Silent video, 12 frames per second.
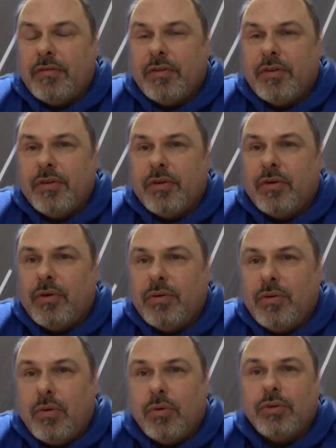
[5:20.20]
you're
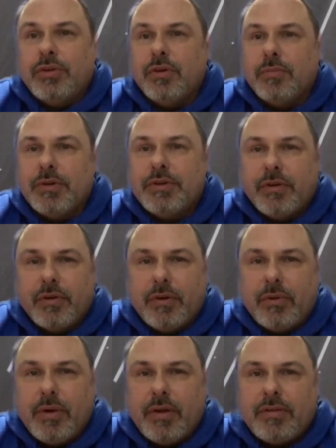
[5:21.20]
holding your
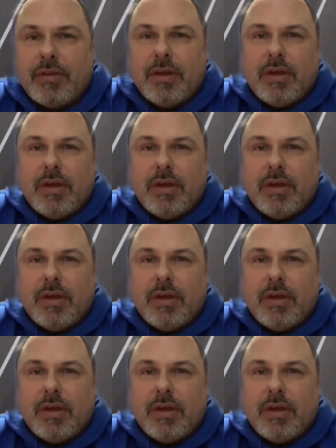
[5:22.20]
material with,